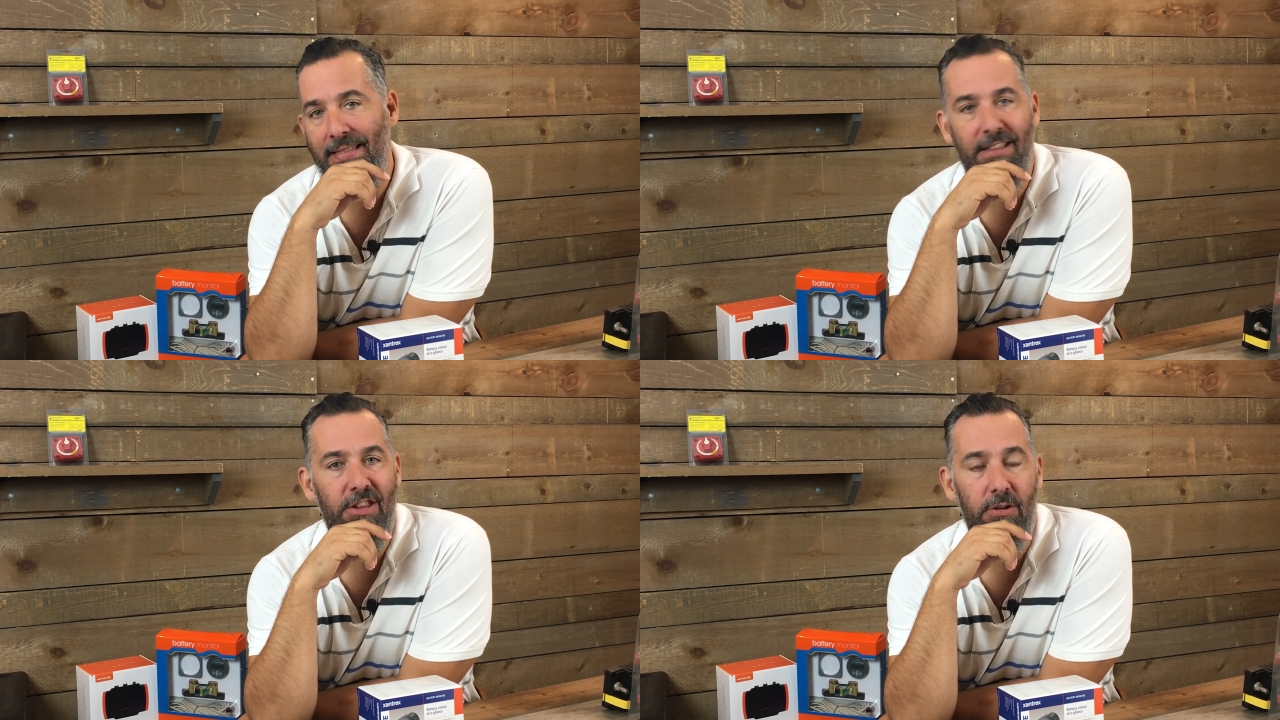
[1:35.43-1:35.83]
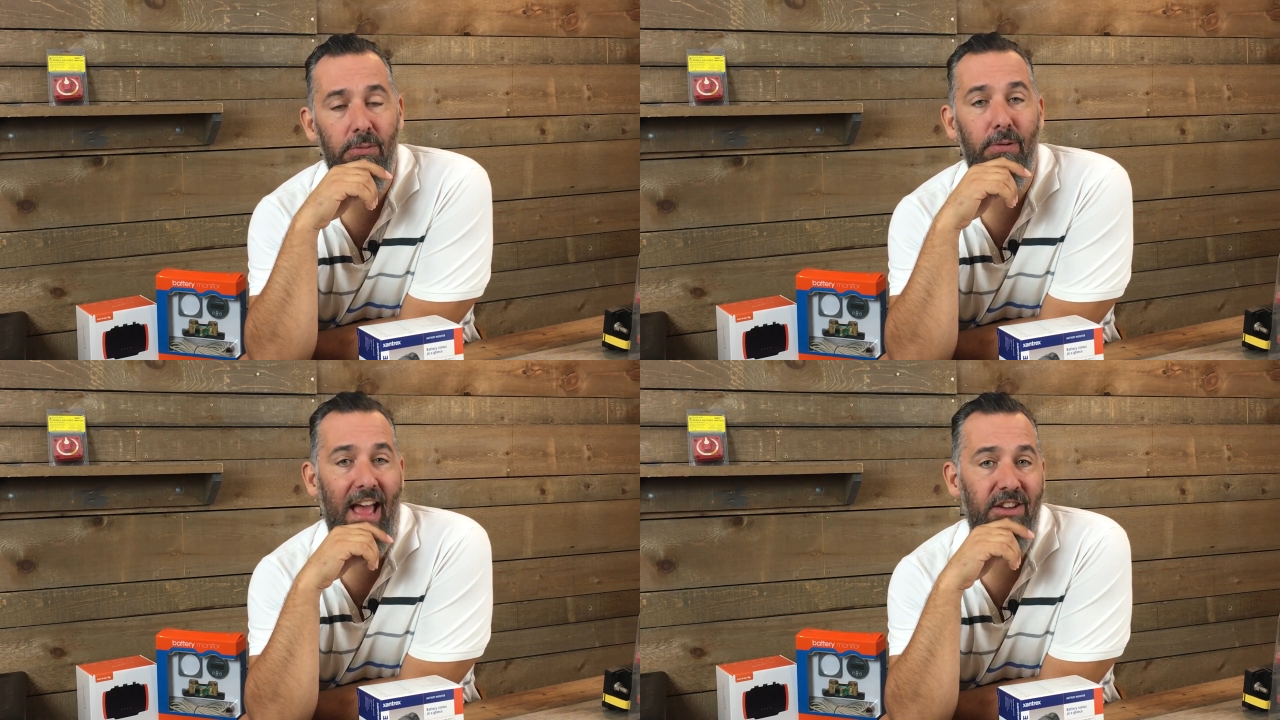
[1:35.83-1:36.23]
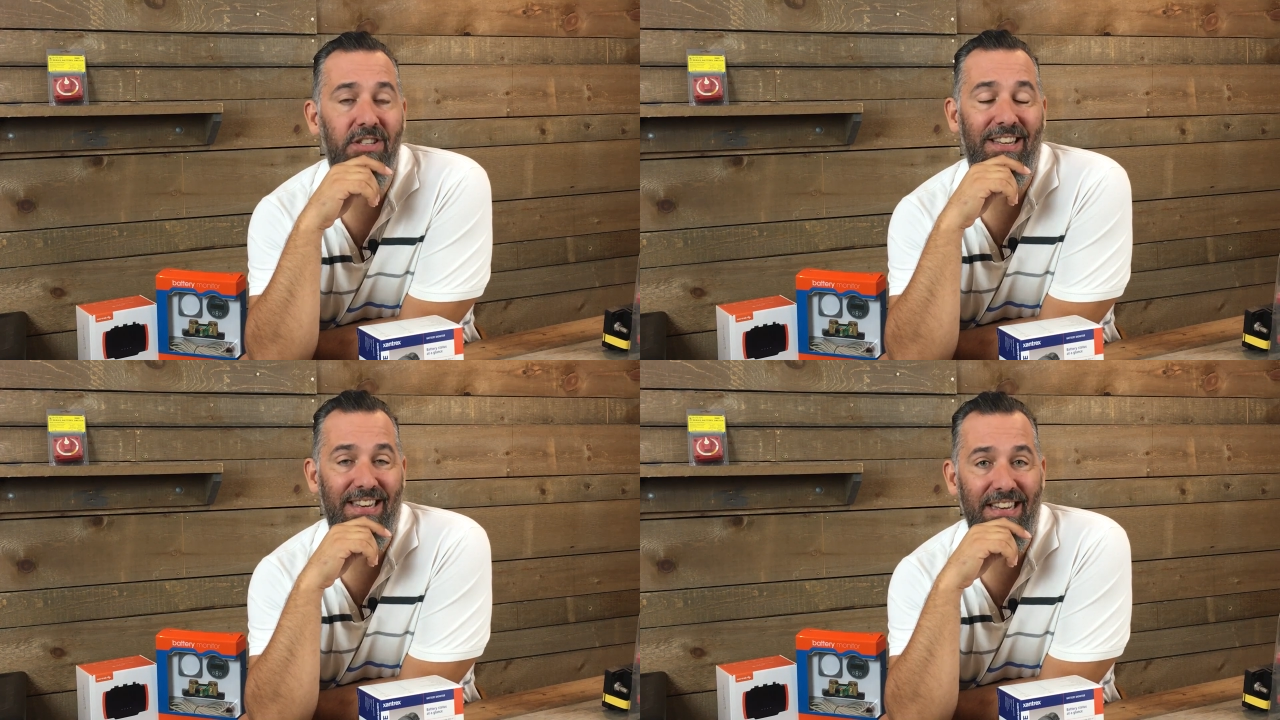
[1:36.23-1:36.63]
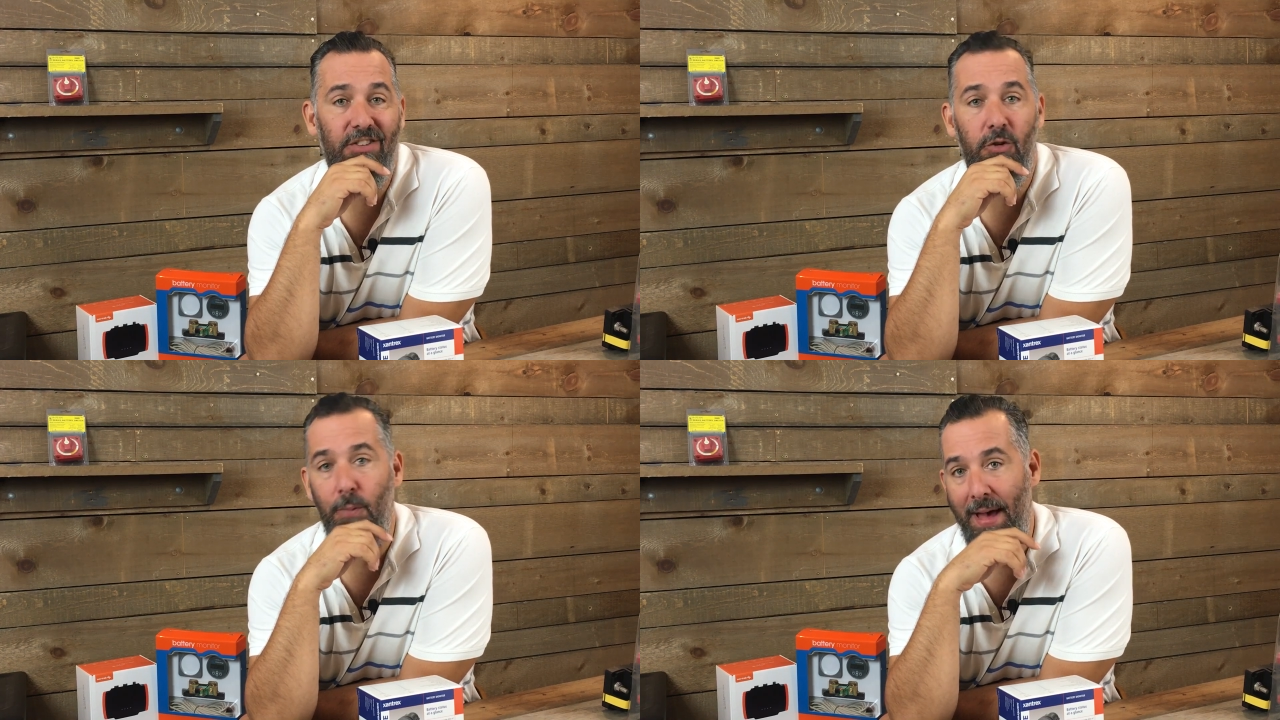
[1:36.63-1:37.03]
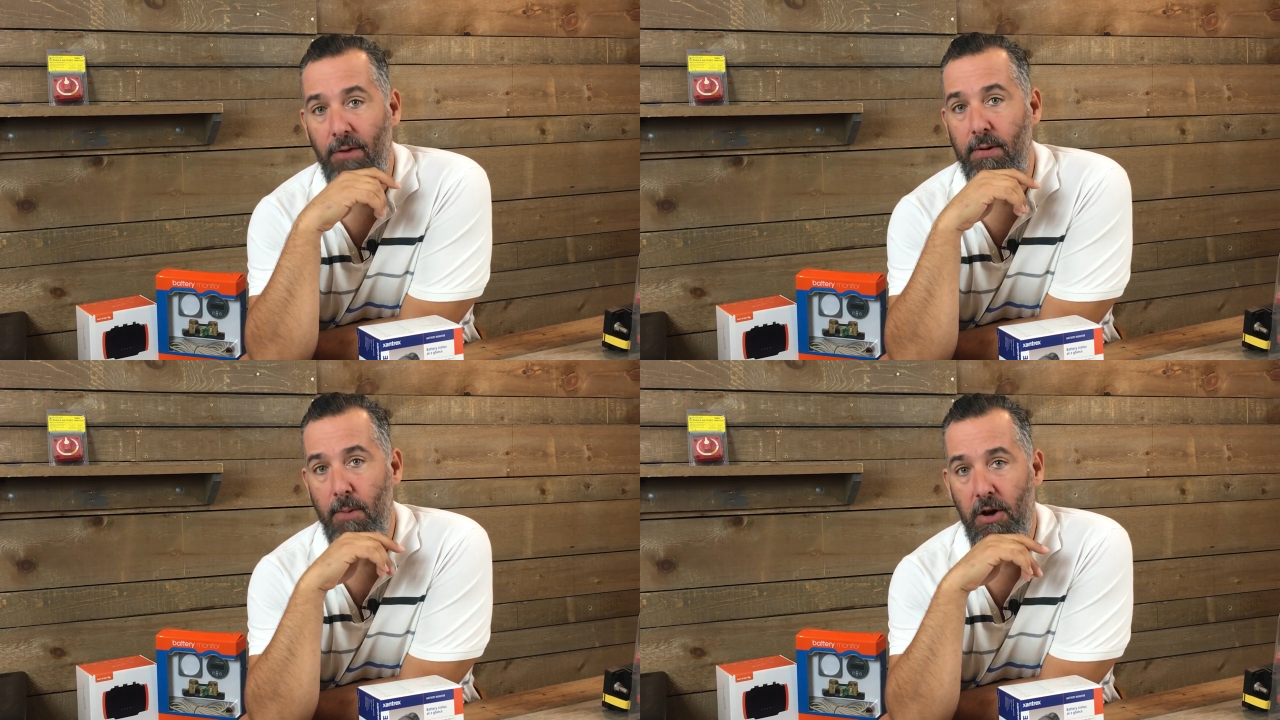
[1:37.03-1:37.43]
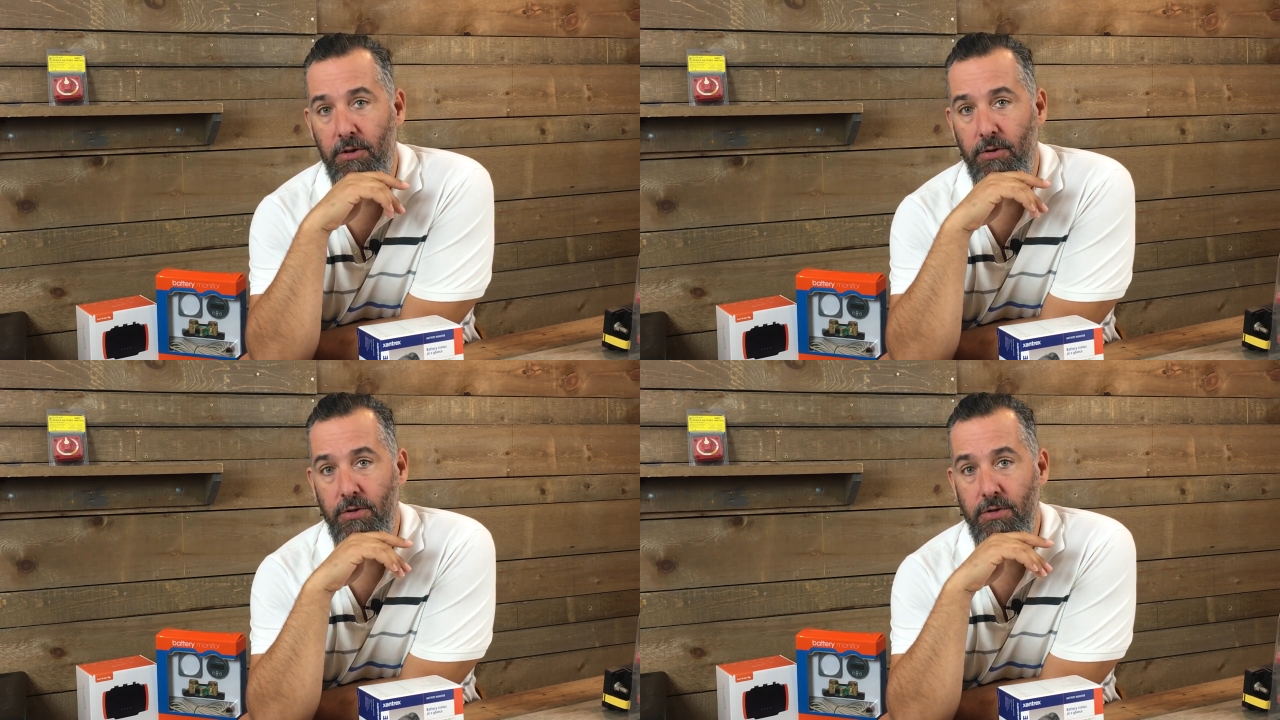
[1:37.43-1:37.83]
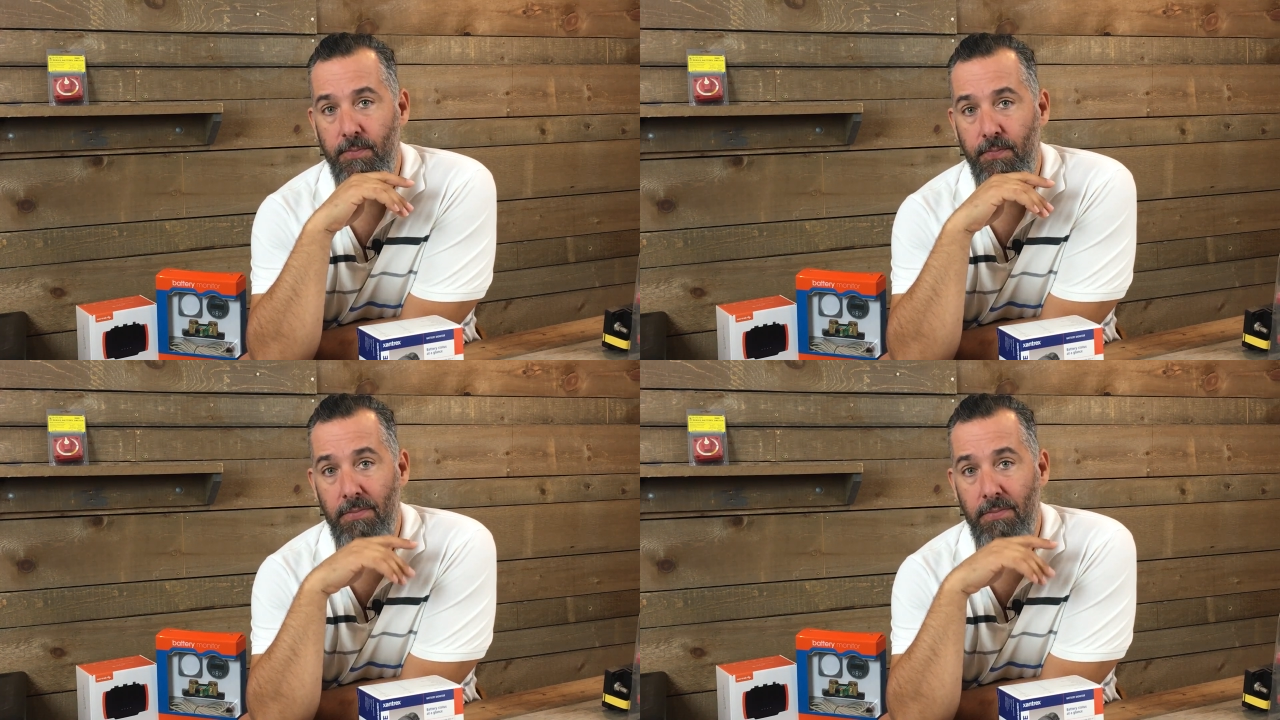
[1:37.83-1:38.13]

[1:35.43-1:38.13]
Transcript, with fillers: you'll actually need two battery monitors.